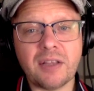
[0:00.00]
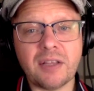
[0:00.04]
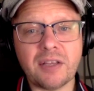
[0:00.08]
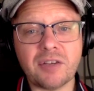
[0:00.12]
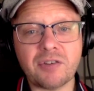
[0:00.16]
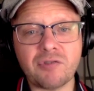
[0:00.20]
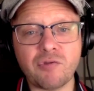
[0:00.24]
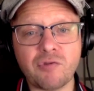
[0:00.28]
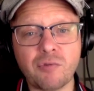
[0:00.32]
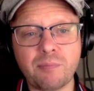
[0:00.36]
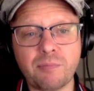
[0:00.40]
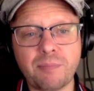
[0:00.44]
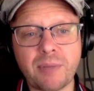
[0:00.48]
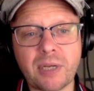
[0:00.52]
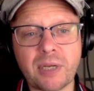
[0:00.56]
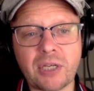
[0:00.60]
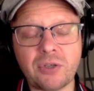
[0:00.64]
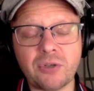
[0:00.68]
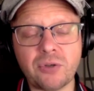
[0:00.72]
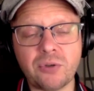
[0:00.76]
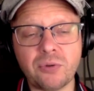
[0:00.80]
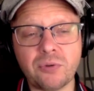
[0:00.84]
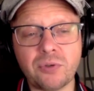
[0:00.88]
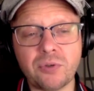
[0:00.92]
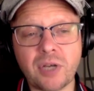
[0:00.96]
Group
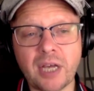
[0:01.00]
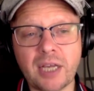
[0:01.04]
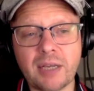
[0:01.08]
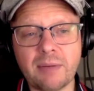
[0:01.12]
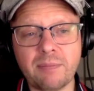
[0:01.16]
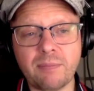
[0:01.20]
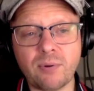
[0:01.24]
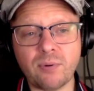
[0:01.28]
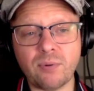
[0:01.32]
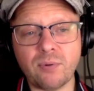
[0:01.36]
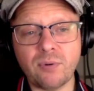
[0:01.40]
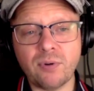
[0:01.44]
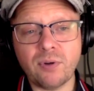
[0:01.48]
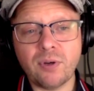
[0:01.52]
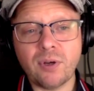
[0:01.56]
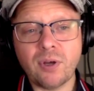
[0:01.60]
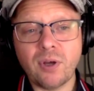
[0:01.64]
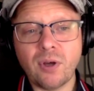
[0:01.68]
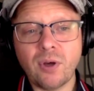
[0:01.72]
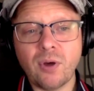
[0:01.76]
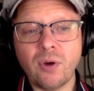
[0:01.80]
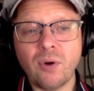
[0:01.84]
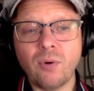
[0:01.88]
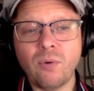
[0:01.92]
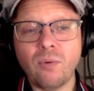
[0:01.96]
B2 table.
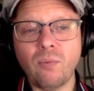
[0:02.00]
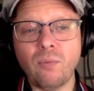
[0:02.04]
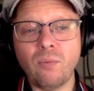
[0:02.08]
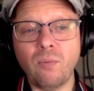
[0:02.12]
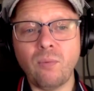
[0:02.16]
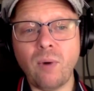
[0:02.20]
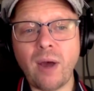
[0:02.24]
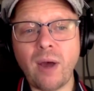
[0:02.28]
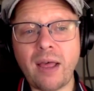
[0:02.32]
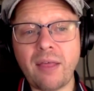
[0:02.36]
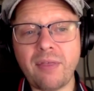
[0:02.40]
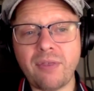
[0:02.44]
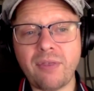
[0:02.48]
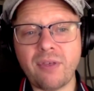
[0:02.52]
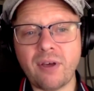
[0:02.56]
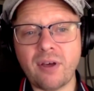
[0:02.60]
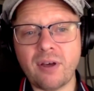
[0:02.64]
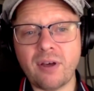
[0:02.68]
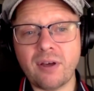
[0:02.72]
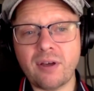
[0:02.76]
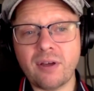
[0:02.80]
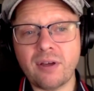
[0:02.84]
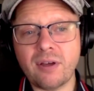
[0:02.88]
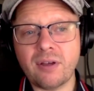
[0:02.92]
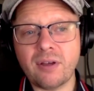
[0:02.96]

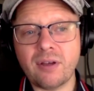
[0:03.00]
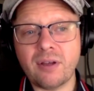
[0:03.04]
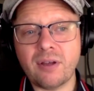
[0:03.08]
Whether